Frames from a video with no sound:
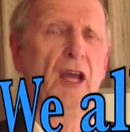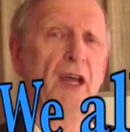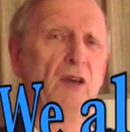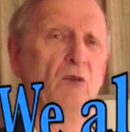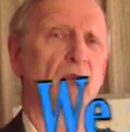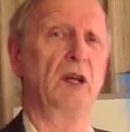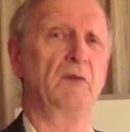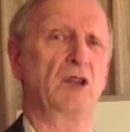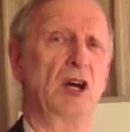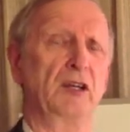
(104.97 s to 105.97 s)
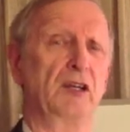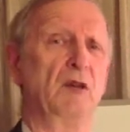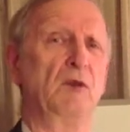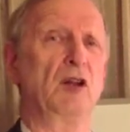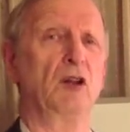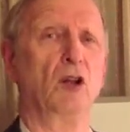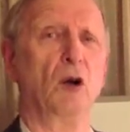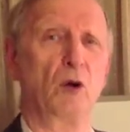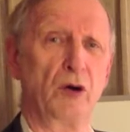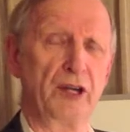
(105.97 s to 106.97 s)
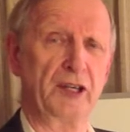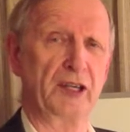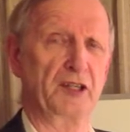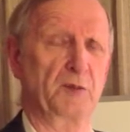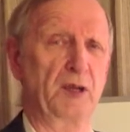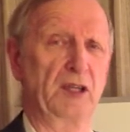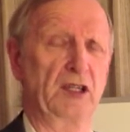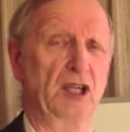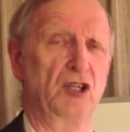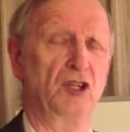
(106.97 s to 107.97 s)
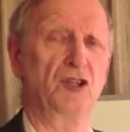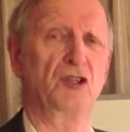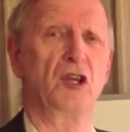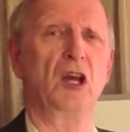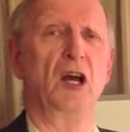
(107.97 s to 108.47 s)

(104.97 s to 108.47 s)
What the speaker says: And when I'm talking about lowering expectations,